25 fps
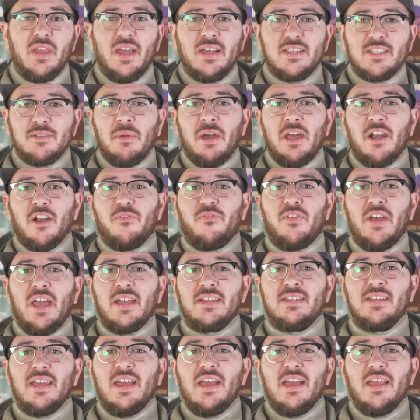As a matter of
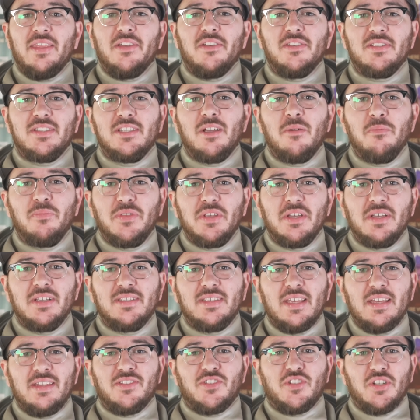fact, there's some
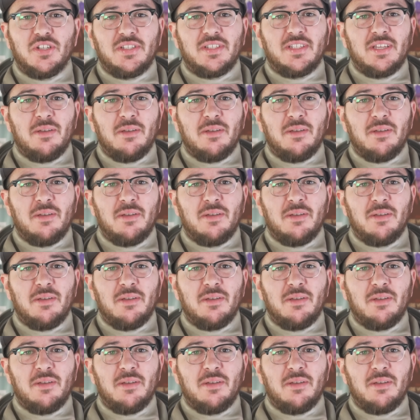things that just